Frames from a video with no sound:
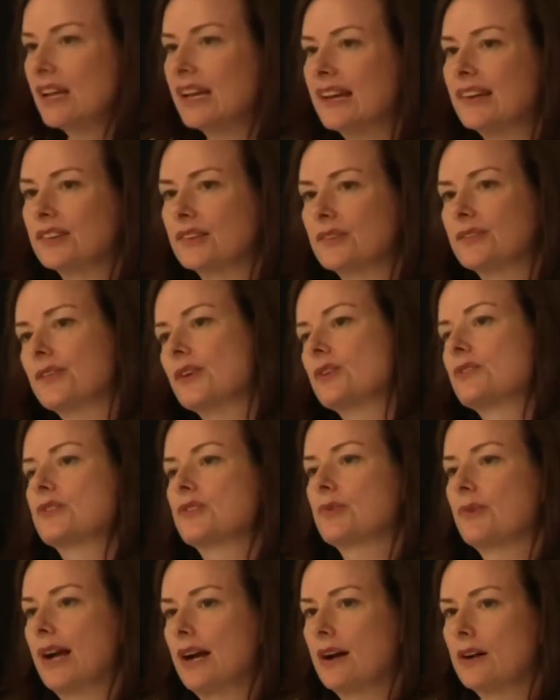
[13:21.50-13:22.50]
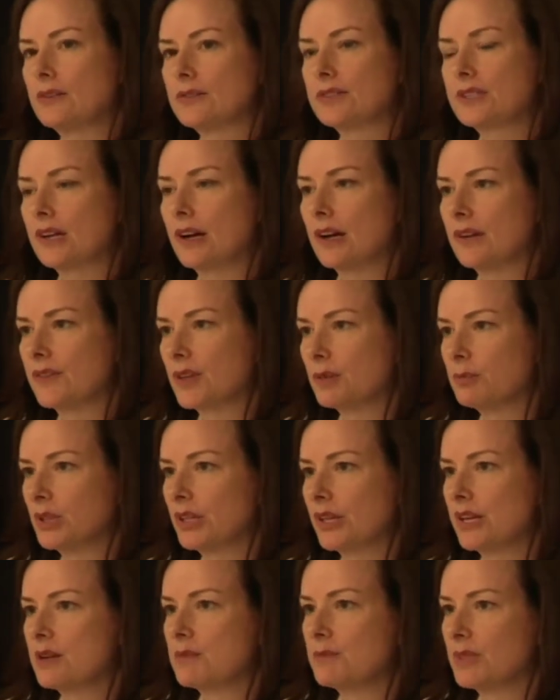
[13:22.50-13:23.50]
In the first round of the
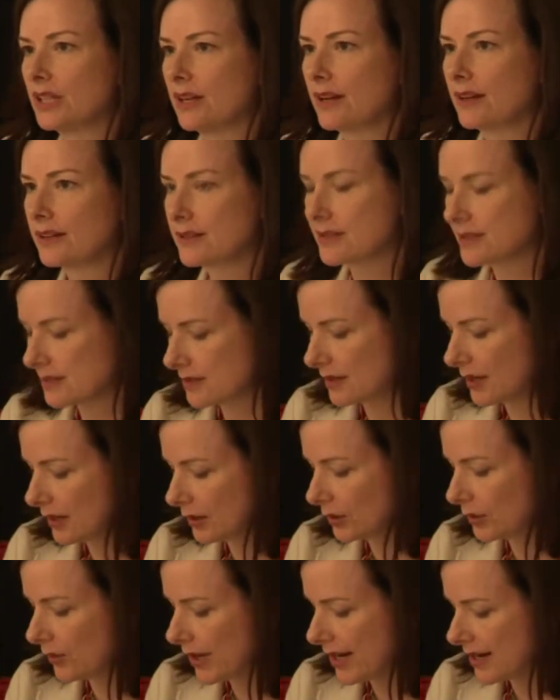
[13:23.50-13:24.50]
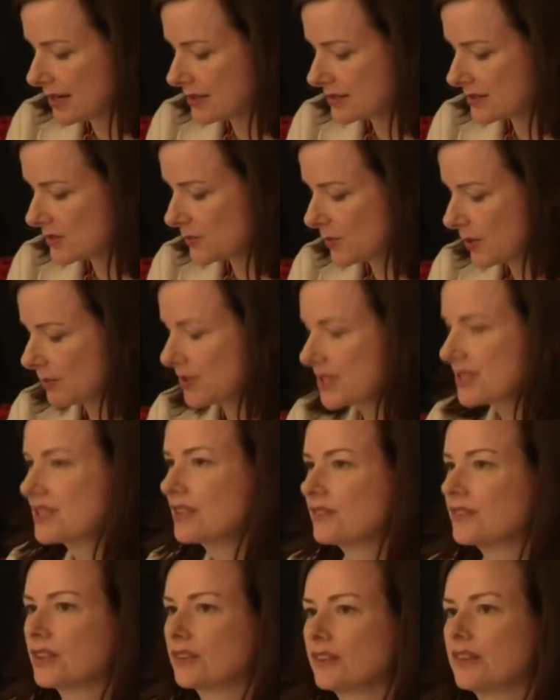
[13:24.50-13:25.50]
Millennium Alliance grants, we
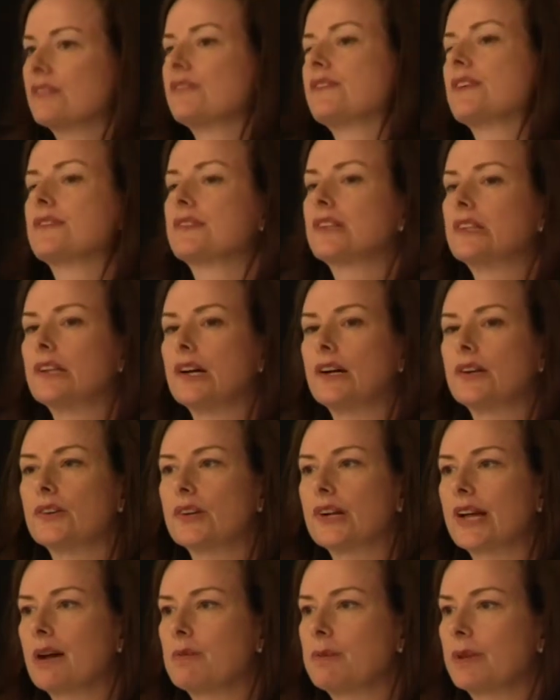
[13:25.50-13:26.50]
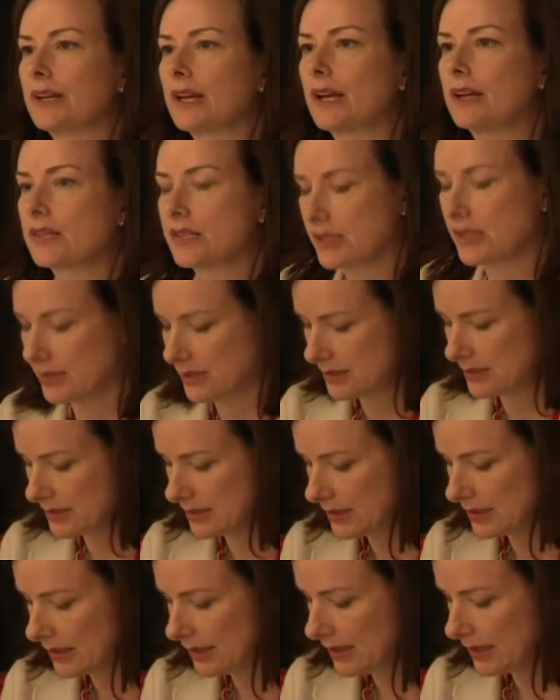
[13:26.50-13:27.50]
received nearly 1,500
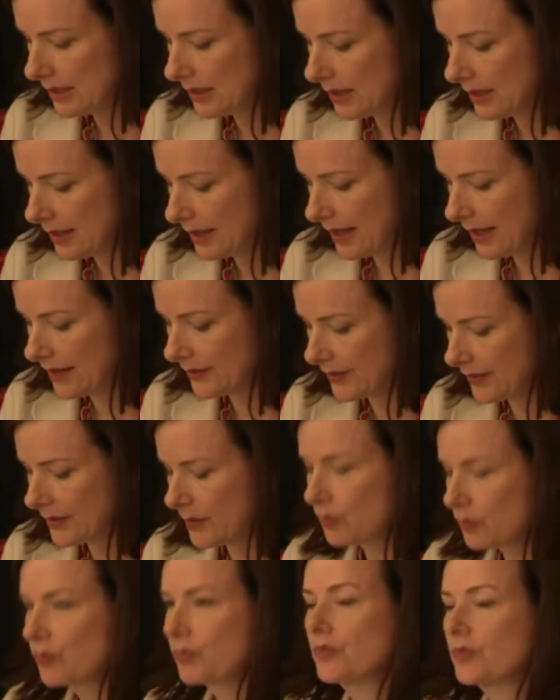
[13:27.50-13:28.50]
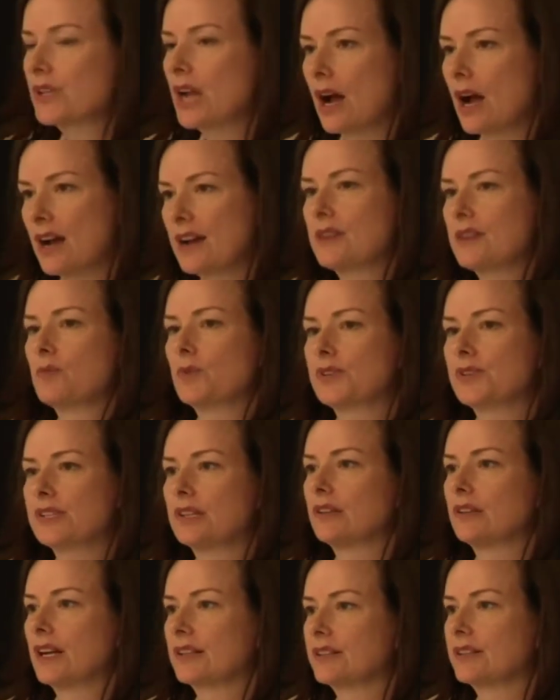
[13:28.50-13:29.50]
applications, and nine were
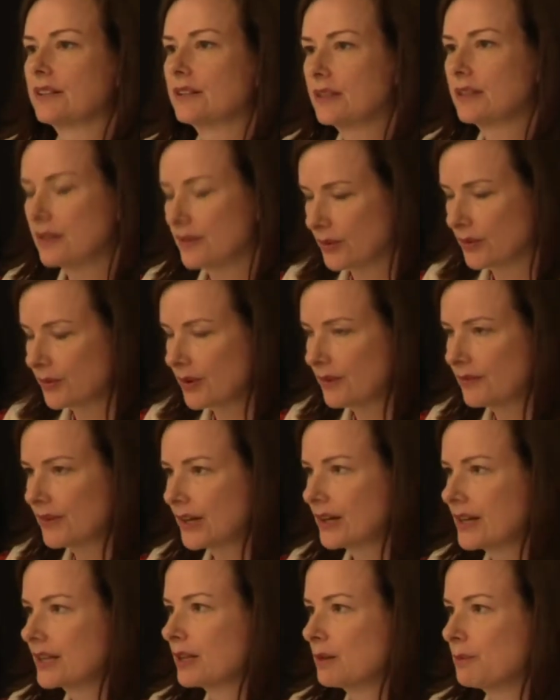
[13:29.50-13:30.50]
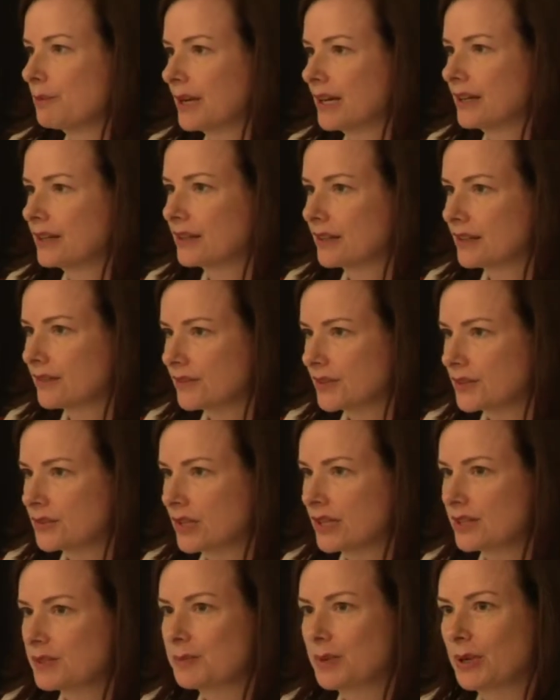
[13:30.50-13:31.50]
selected through a very competitive and
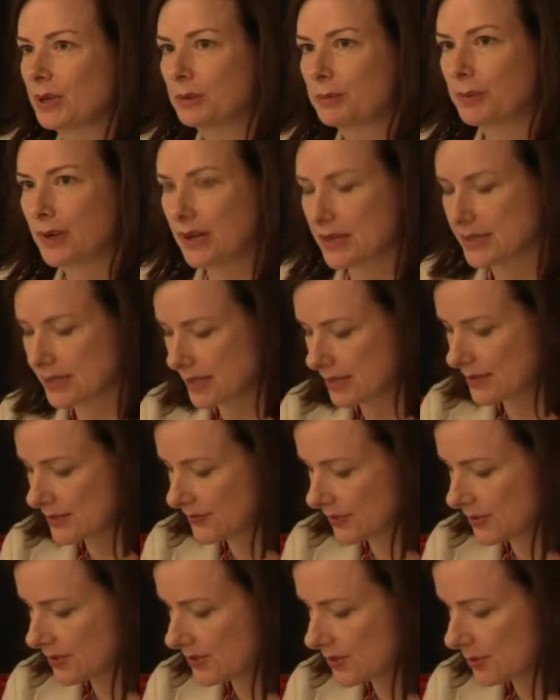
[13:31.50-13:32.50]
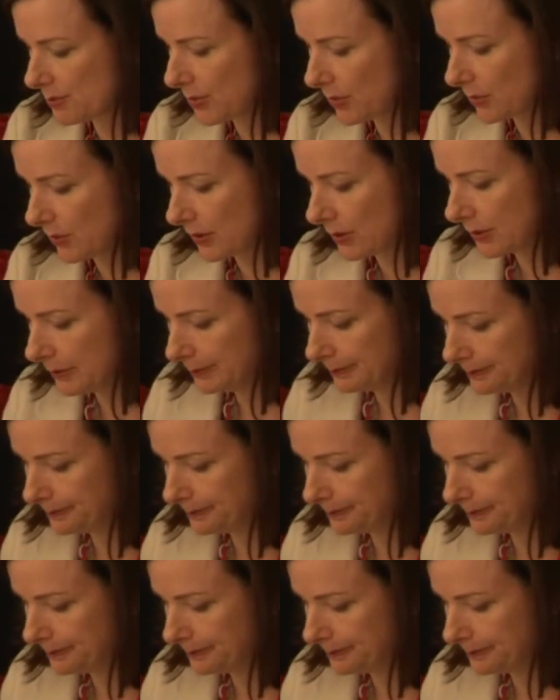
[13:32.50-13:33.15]
transparent process for support.